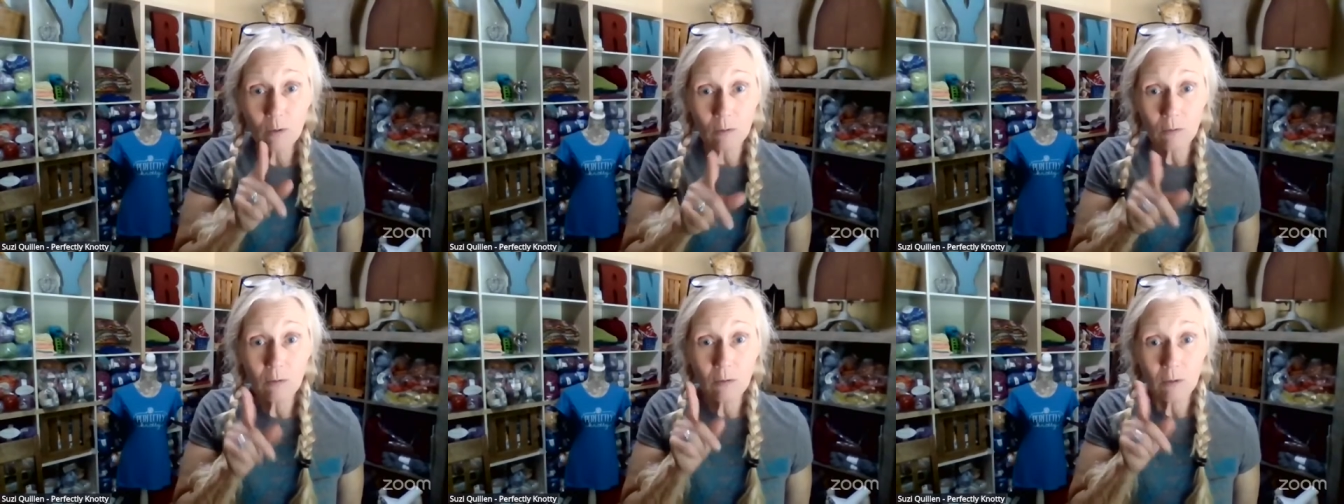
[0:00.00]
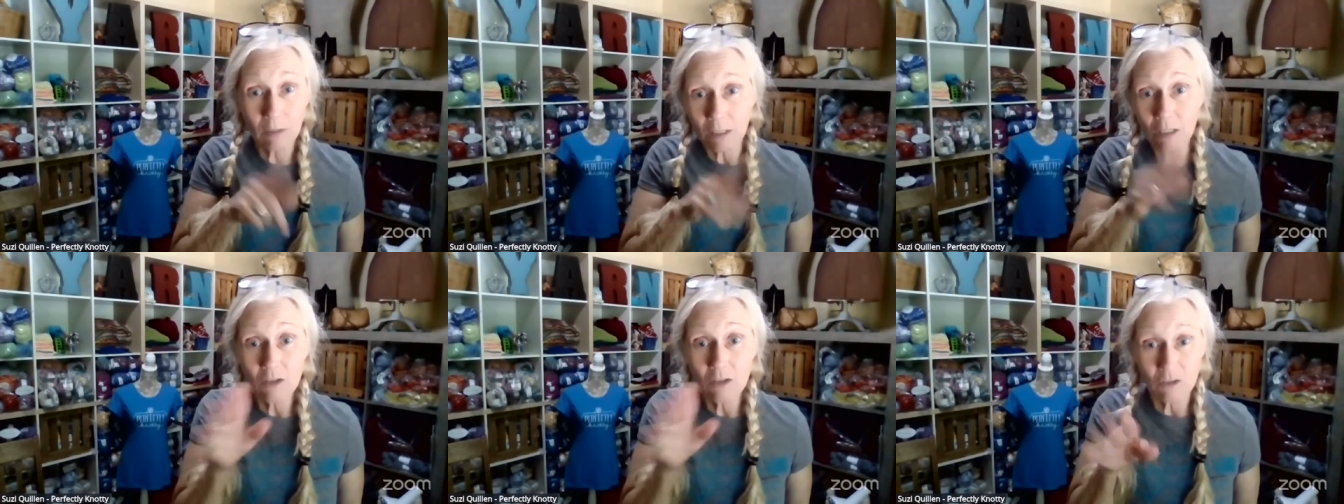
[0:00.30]

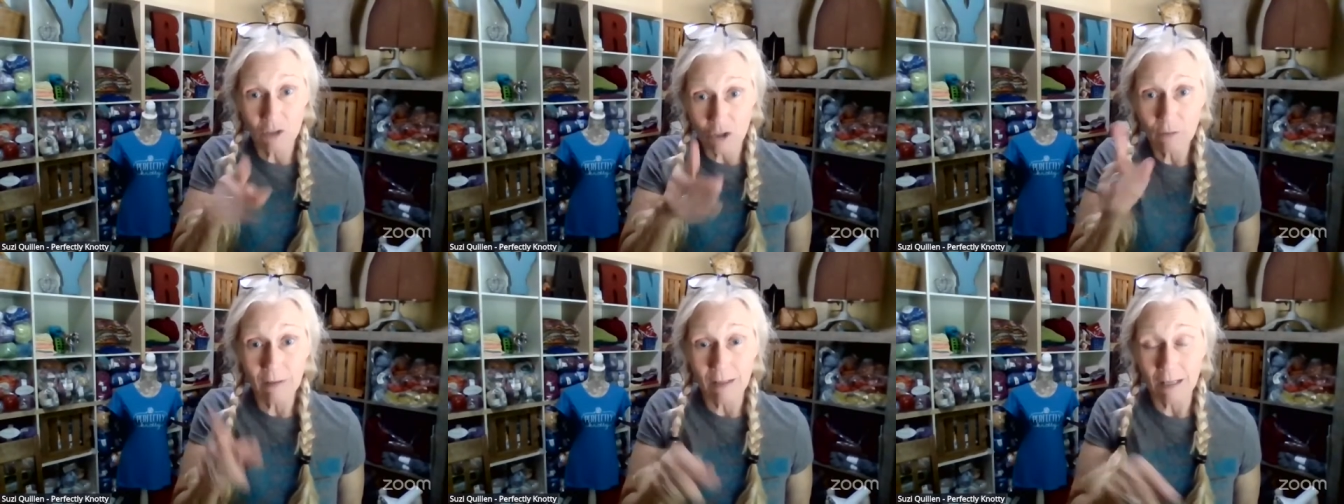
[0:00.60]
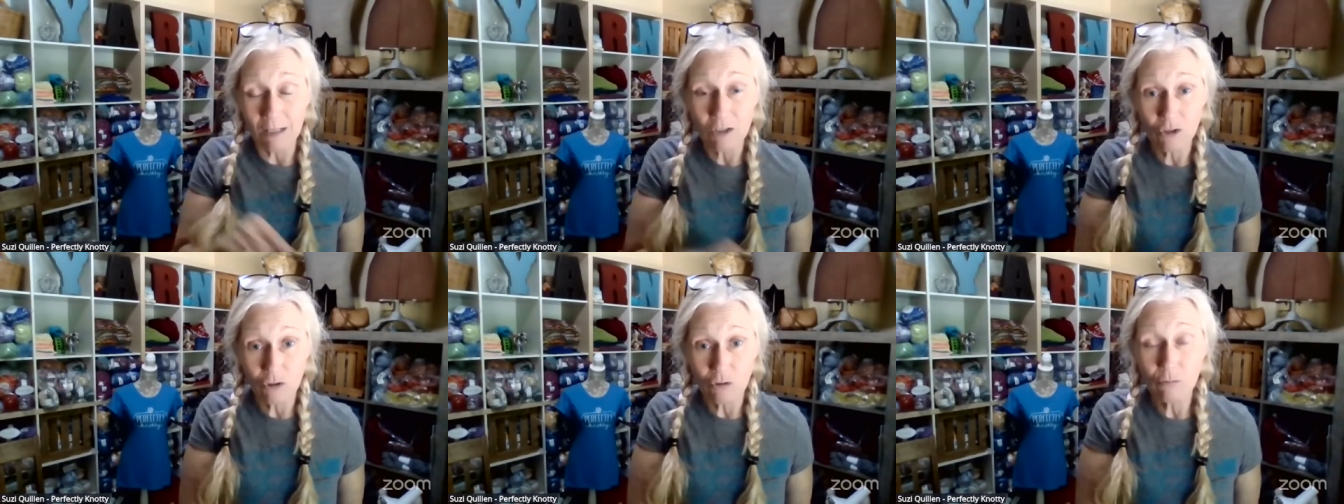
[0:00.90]
can do
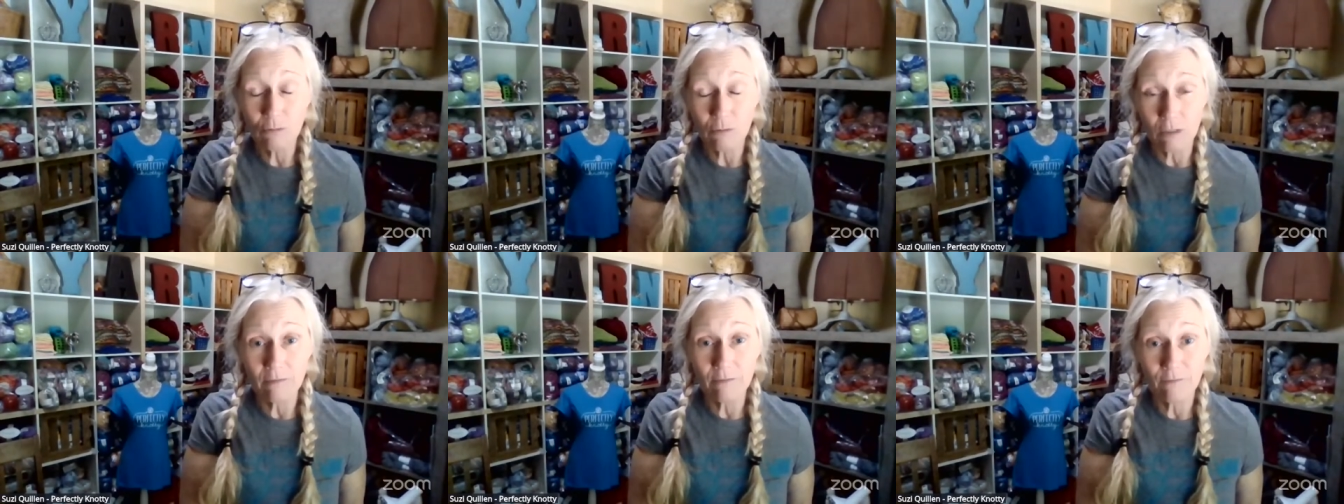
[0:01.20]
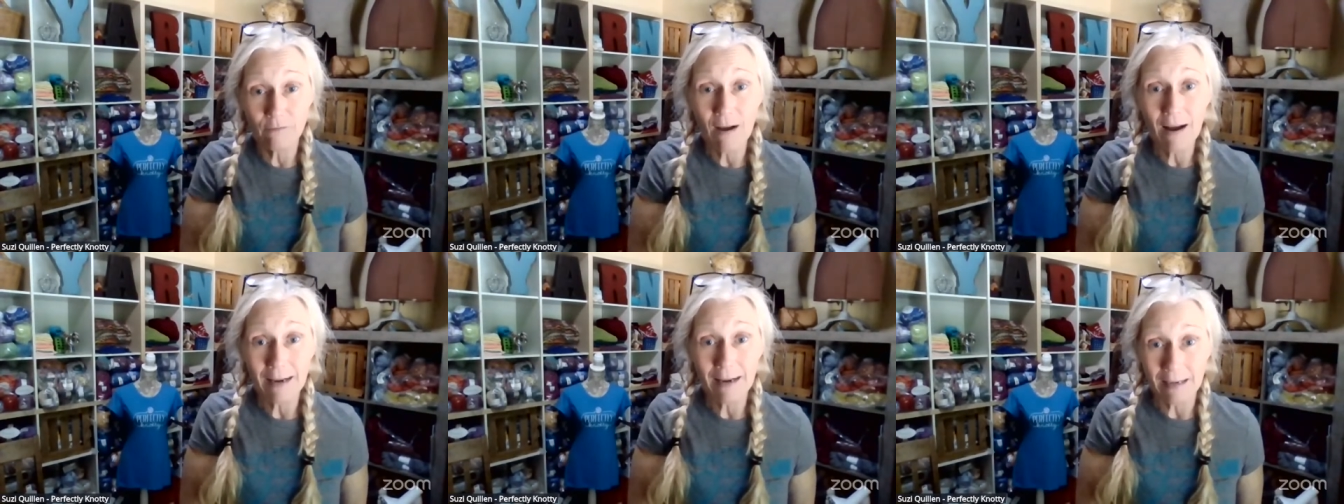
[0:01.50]
this. You can
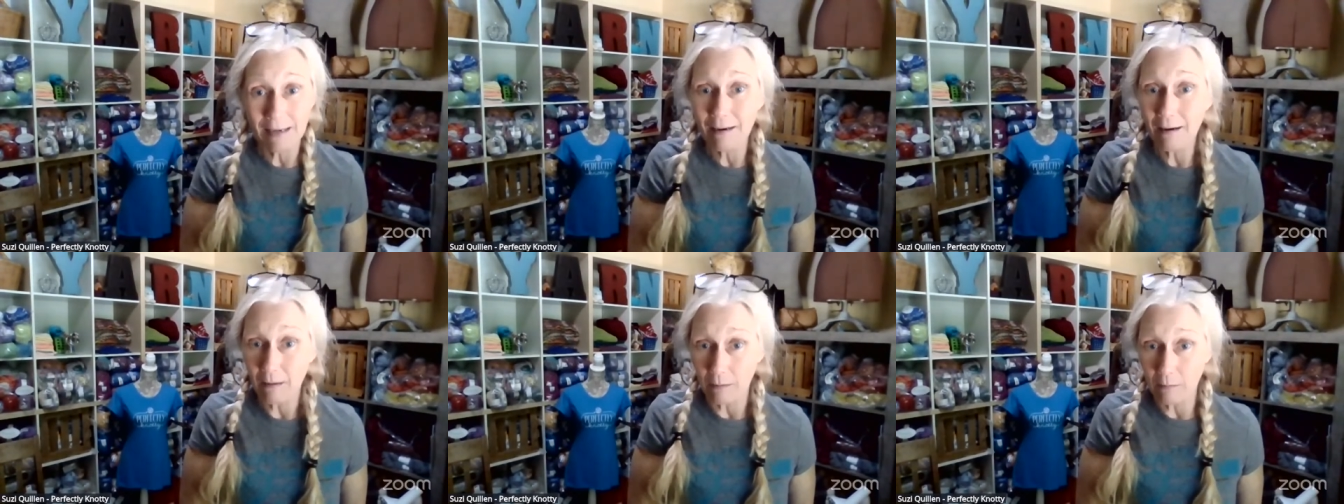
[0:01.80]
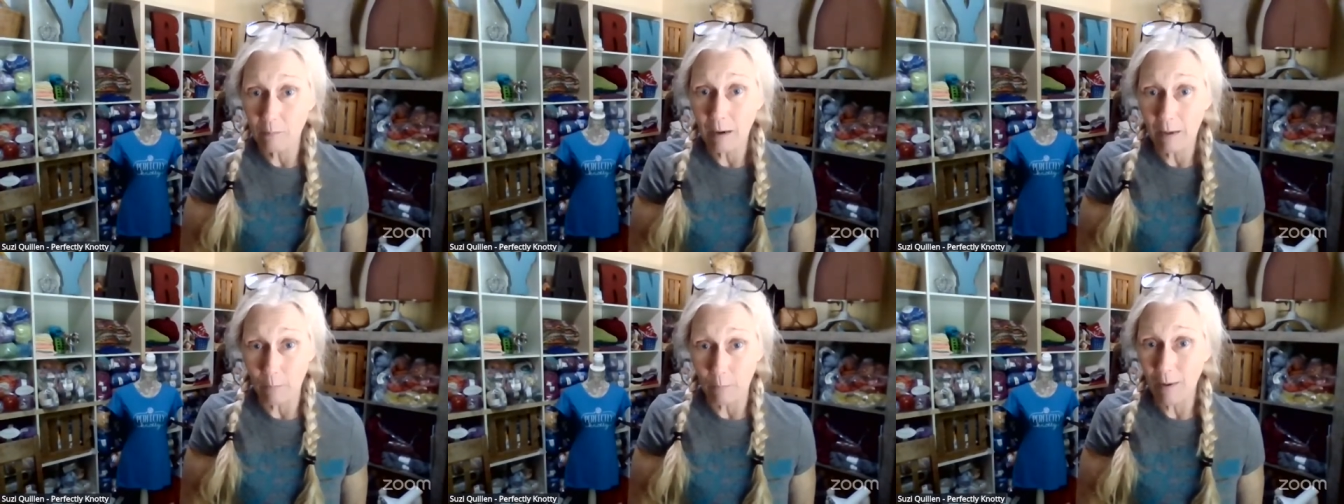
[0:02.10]
find it on
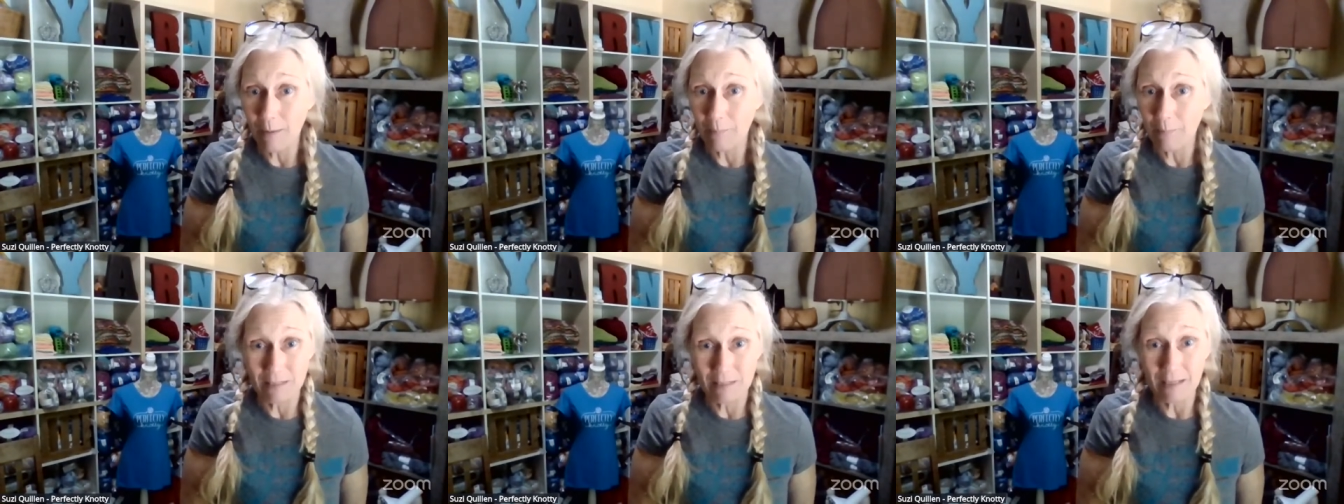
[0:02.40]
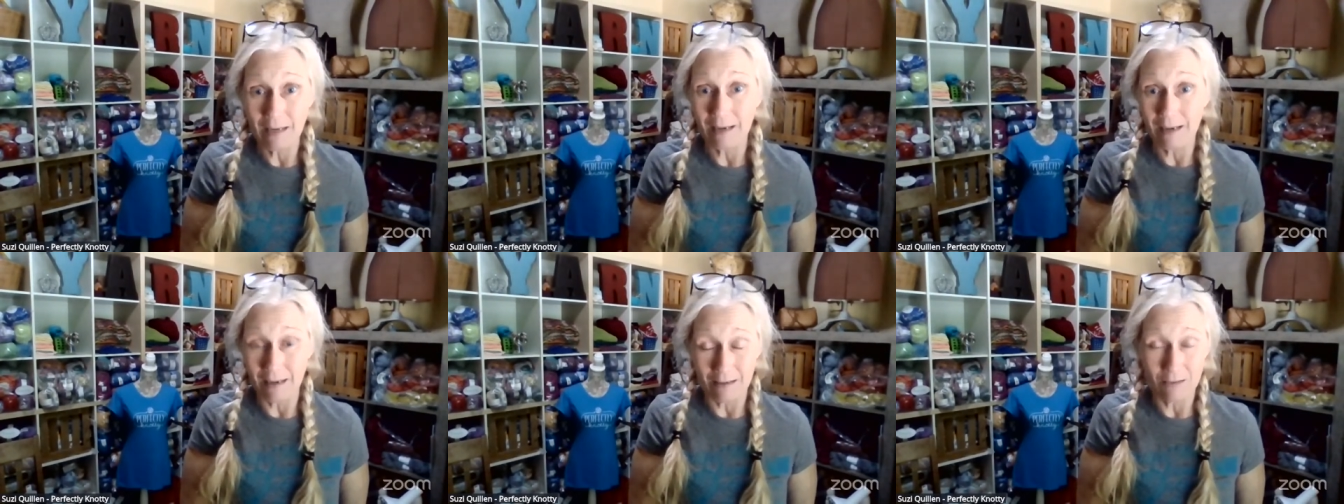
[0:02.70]
my
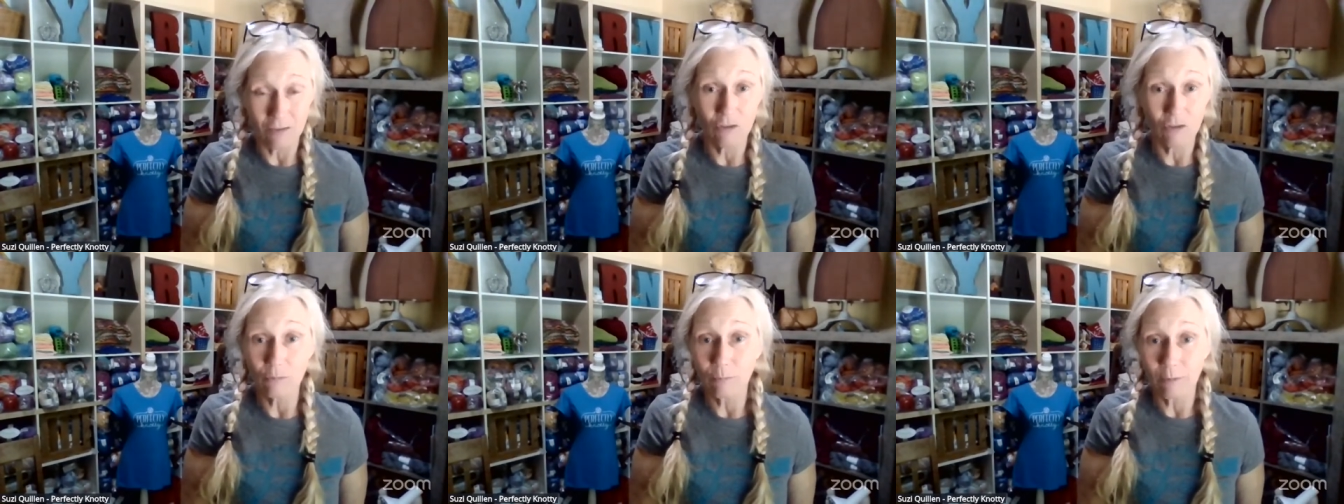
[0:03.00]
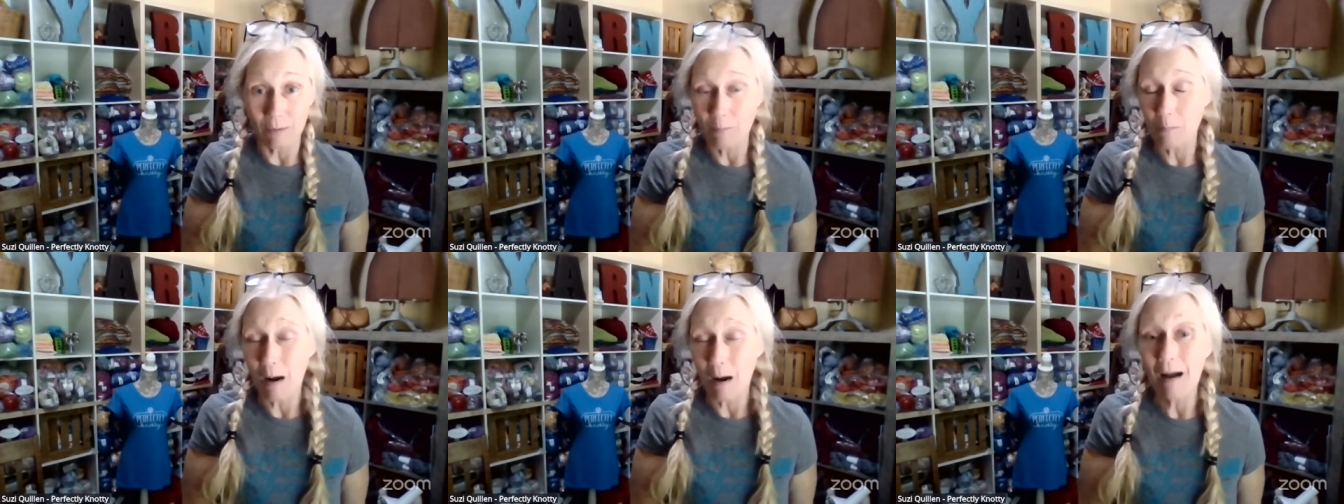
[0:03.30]
website and you
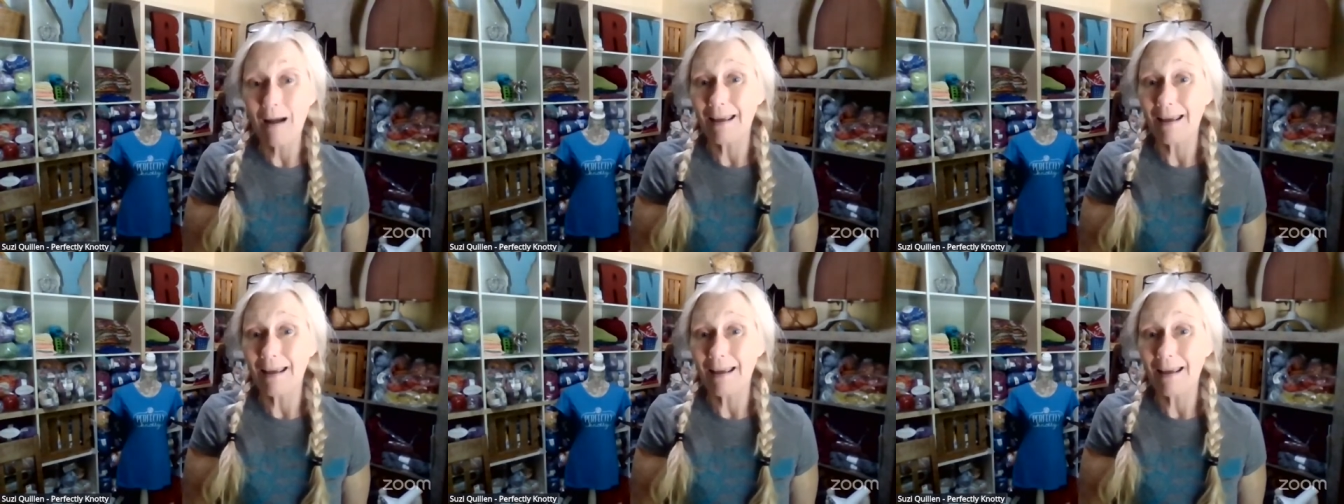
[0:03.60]
can buy